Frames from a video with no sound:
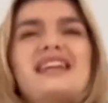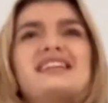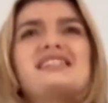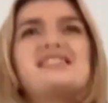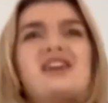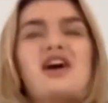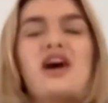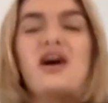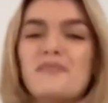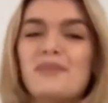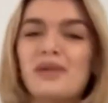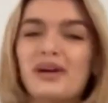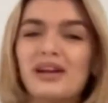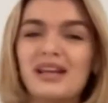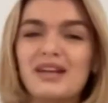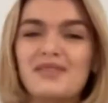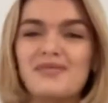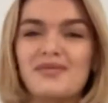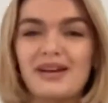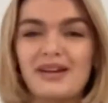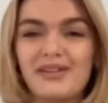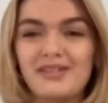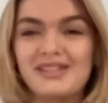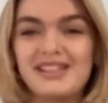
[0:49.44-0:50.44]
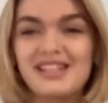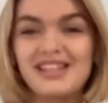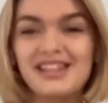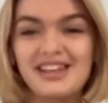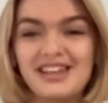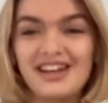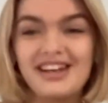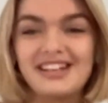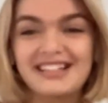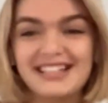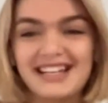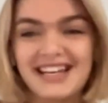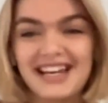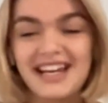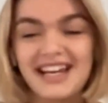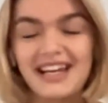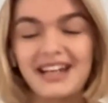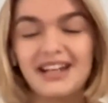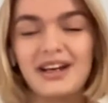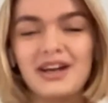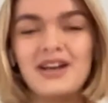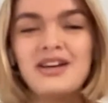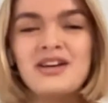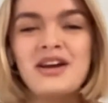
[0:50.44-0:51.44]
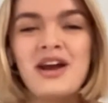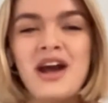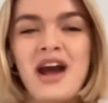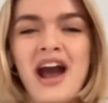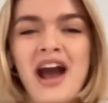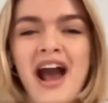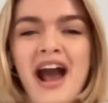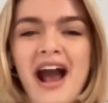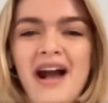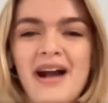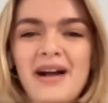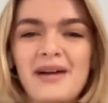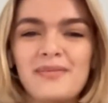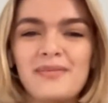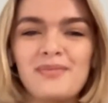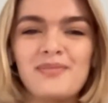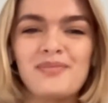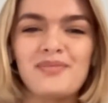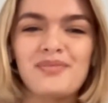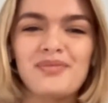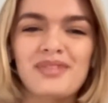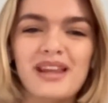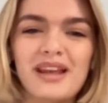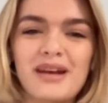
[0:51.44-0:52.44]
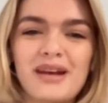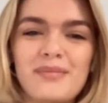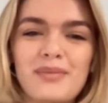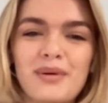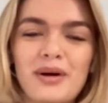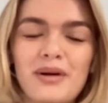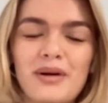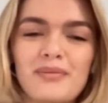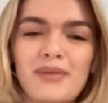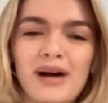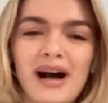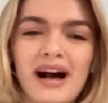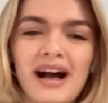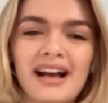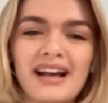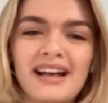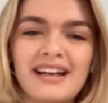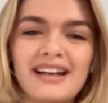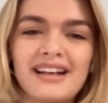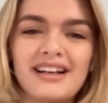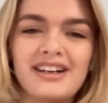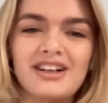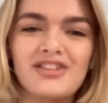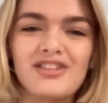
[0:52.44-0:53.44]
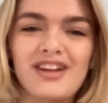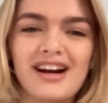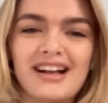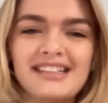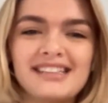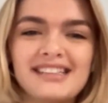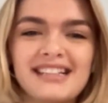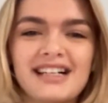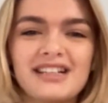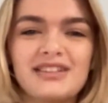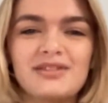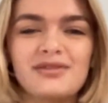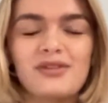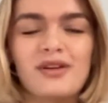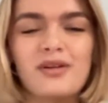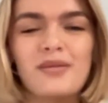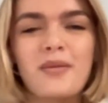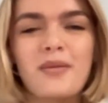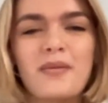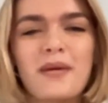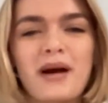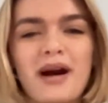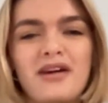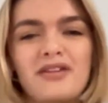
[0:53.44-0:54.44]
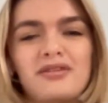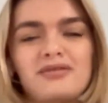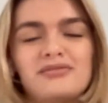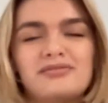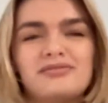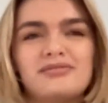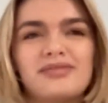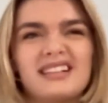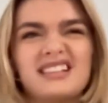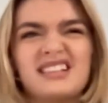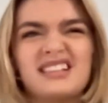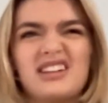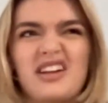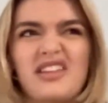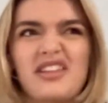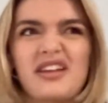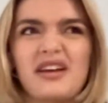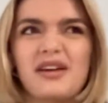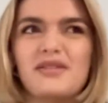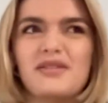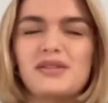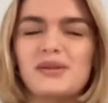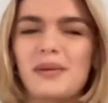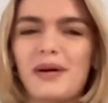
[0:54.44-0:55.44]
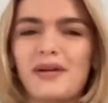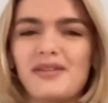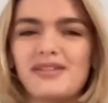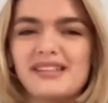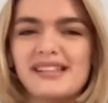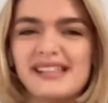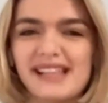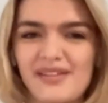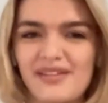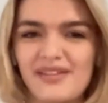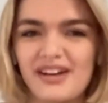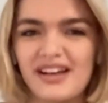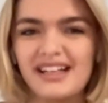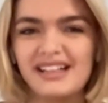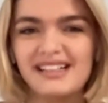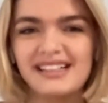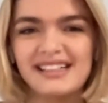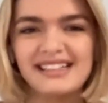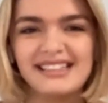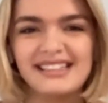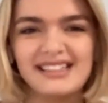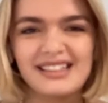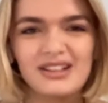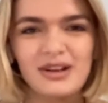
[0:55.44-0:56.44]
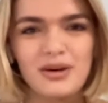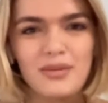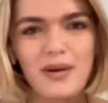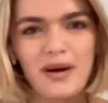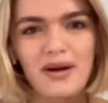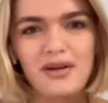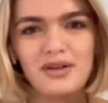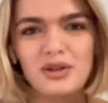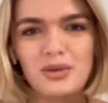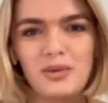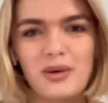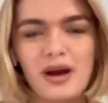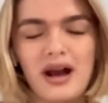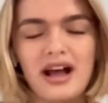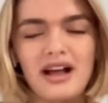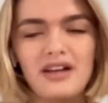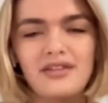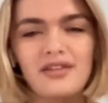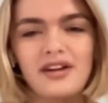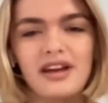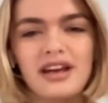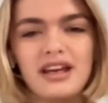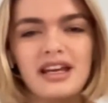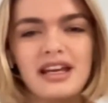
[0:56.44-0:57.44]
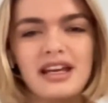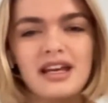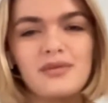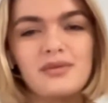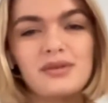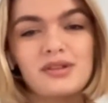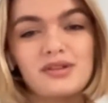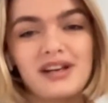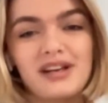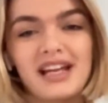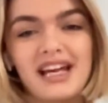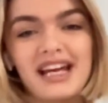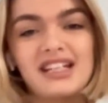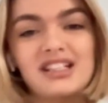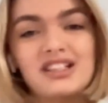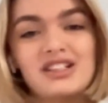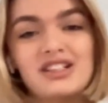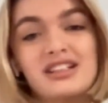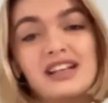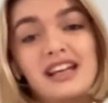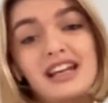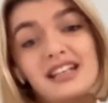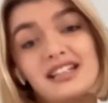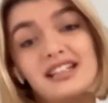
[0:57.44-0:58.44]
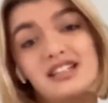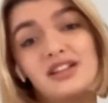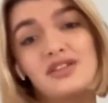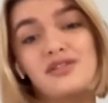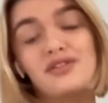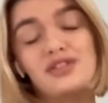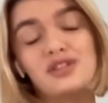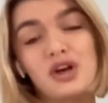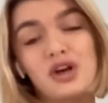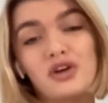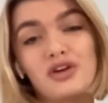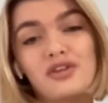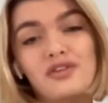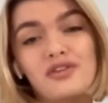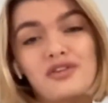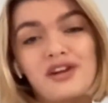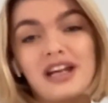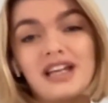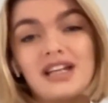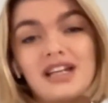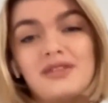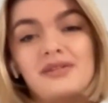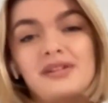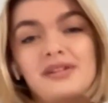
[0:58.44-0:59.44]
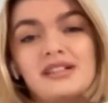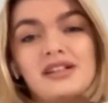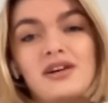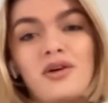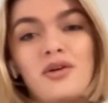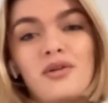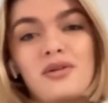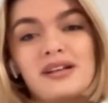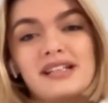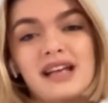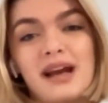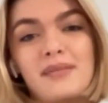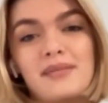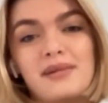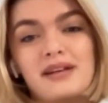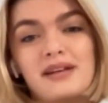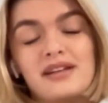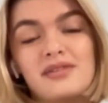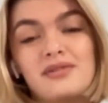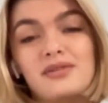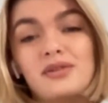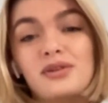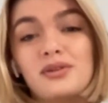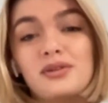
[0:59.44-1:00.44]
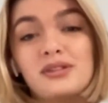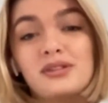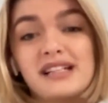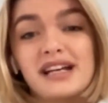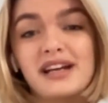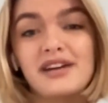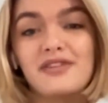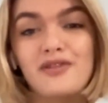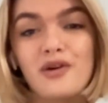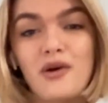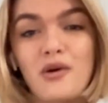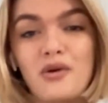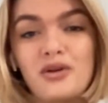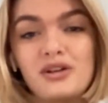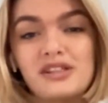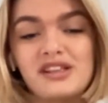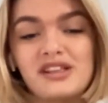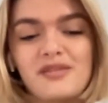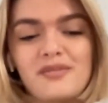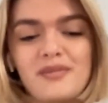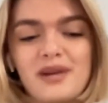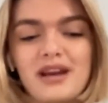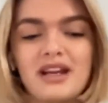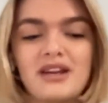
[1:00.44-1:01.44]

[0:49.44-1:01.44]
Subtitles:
started modeling when I was 13. Um, but my granddad from about, I don't know, I think I was about 7 to about 12, he was really into photography, and he would always take photos of me,